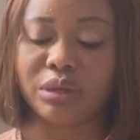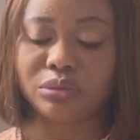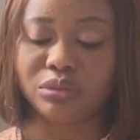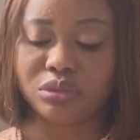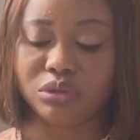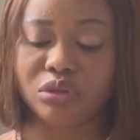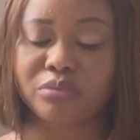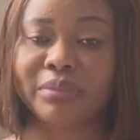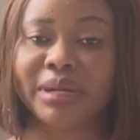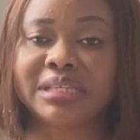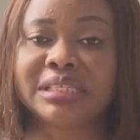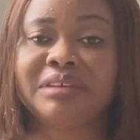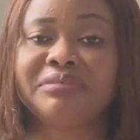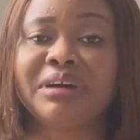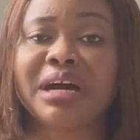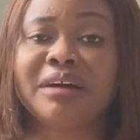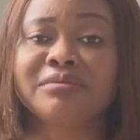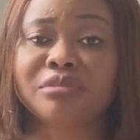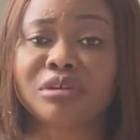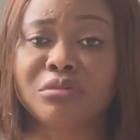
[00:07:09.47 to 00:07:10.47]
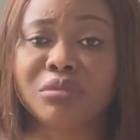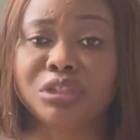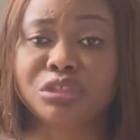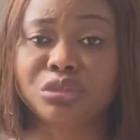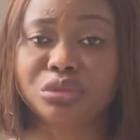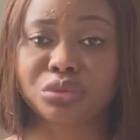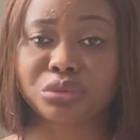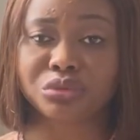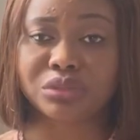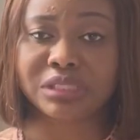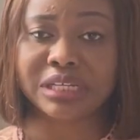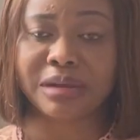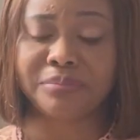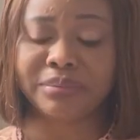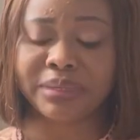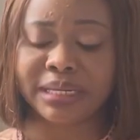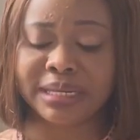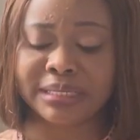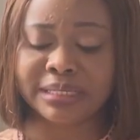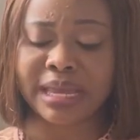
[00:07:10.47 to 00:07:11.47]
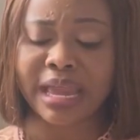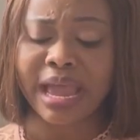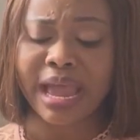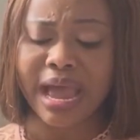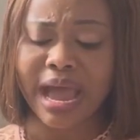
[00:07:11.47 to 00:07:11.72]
told myself I have to always choose happiness